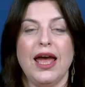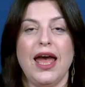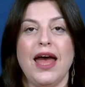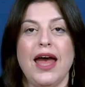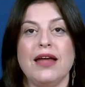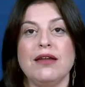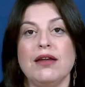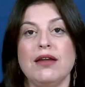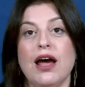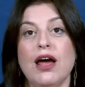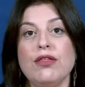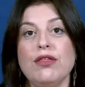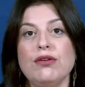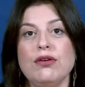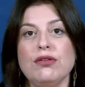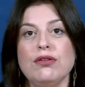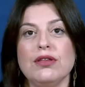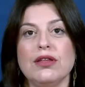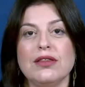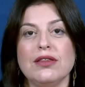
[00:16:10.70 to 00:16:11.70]
And
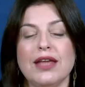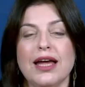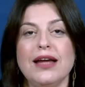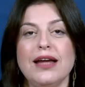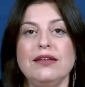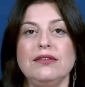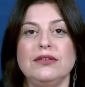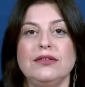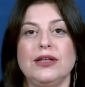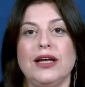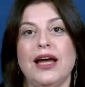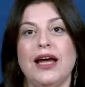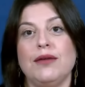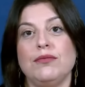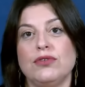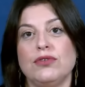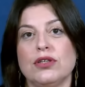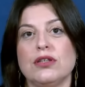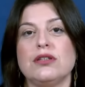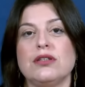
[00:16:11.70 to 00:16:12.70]
other than that, I'm
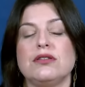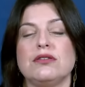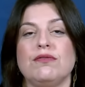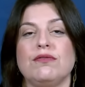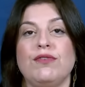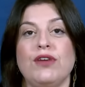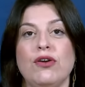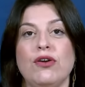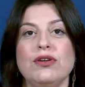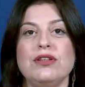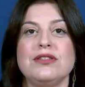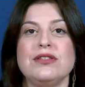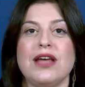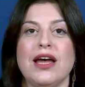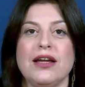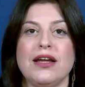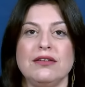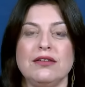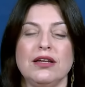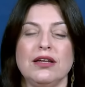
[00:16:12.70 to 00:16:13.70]
just very
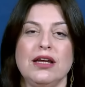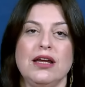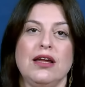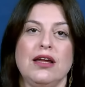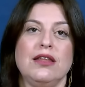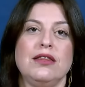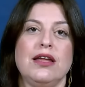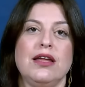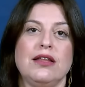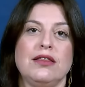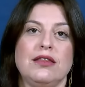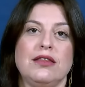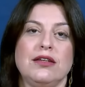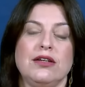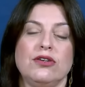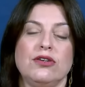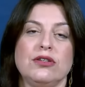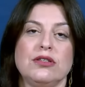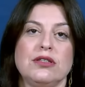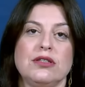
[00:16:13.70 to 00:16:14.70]
sad that
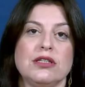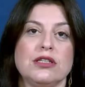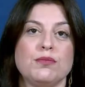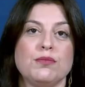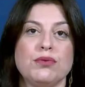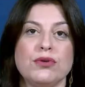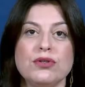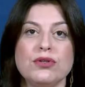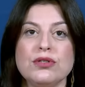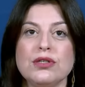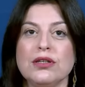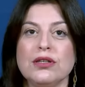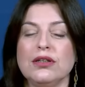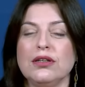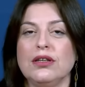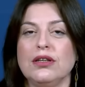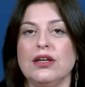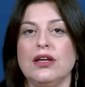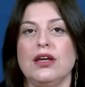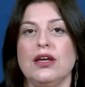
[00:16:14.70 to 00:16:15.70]
there is this person,
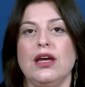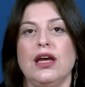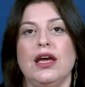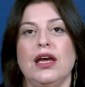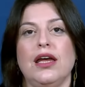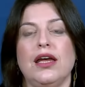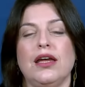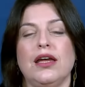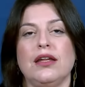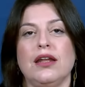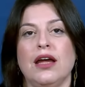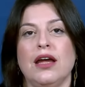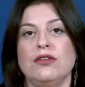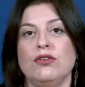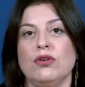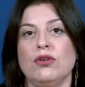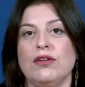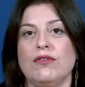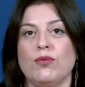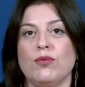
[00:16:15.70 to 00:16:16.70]
and I
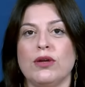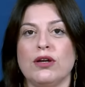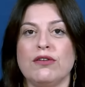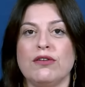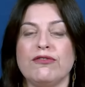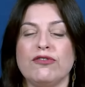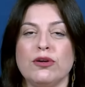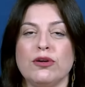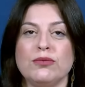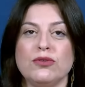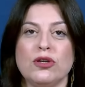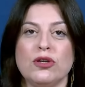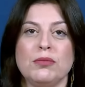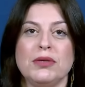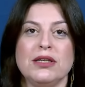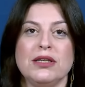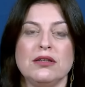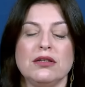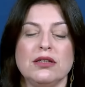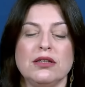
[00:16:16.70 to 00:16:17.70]
don't even want to refer him to
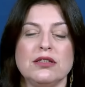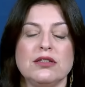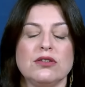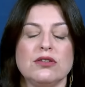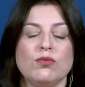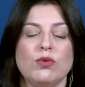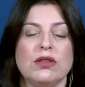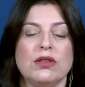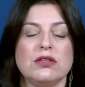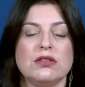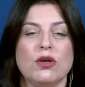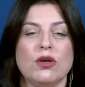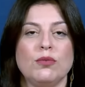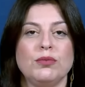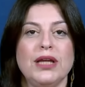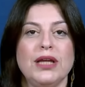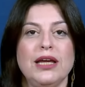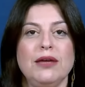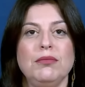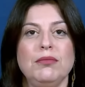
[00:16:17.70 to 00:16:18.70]
him with his
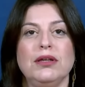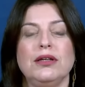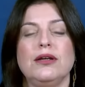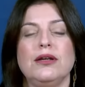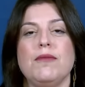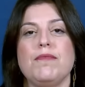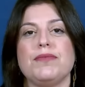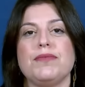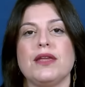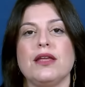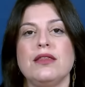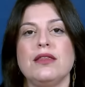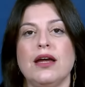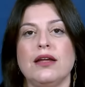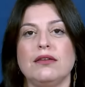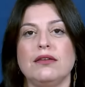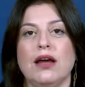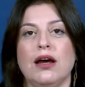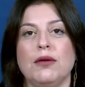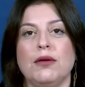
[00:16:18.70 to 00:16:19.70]
own name,
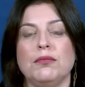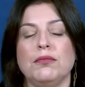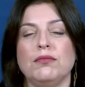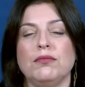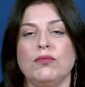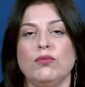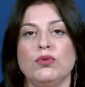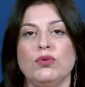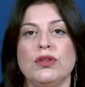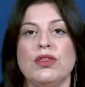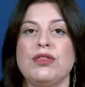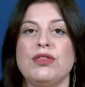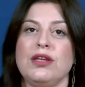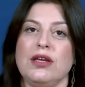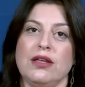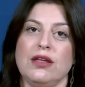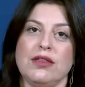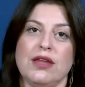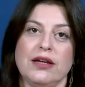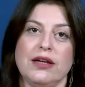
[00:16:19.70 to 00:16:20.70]
that would
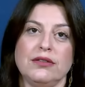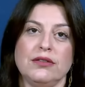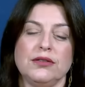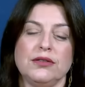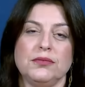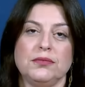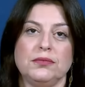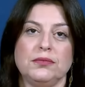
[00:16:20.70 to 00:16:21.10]
think that.